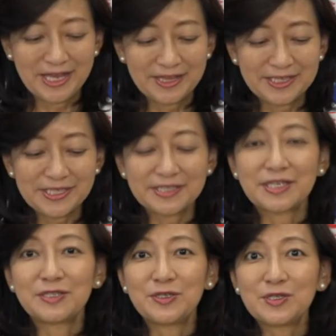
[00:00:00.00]
This is
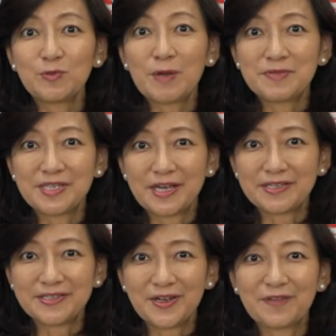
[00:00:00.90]
the news
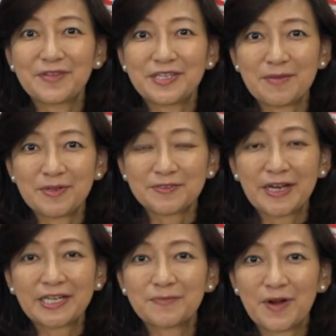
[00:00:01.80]
website of the
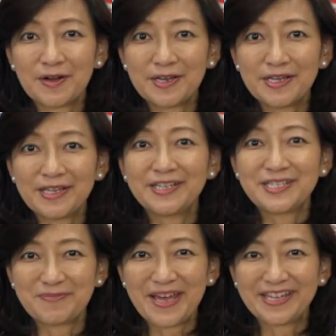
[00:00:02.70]
Democratic Party in
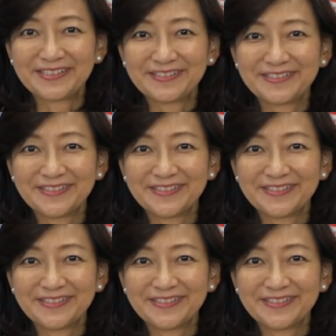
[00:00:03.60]
Japan.